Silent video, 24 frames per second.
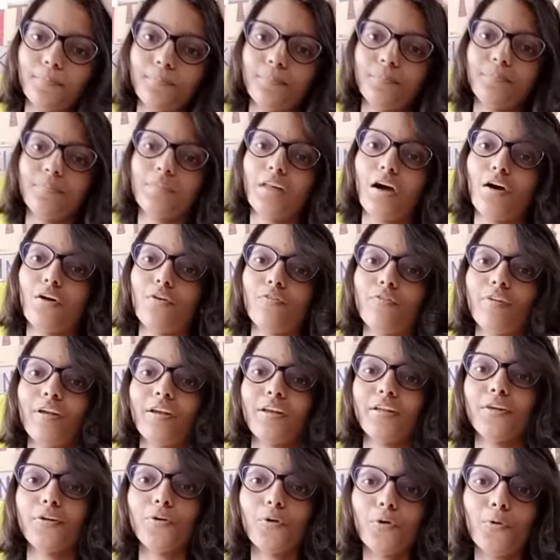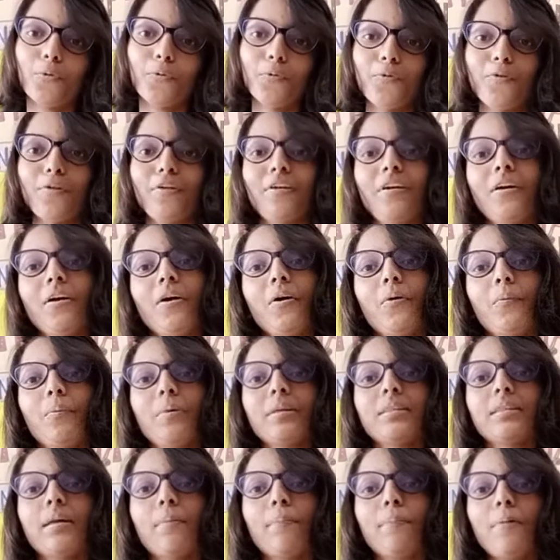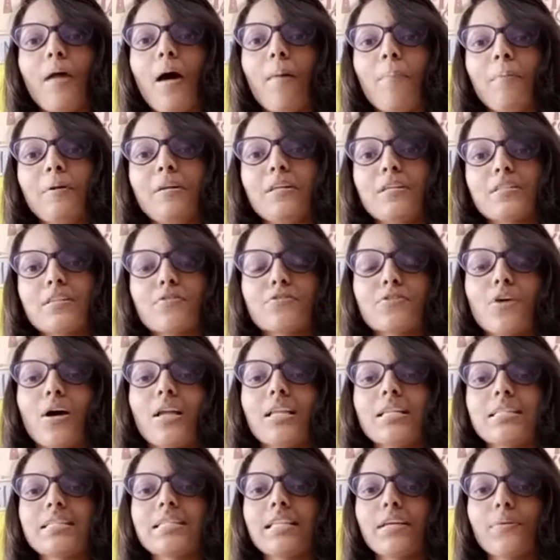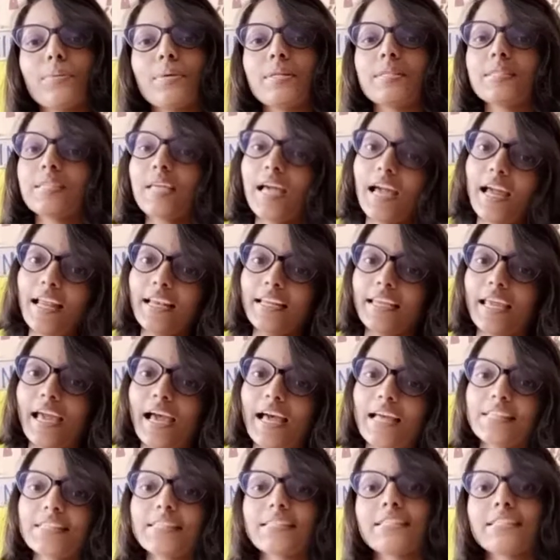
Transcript: now very known with the properties of solids, liquids and gas.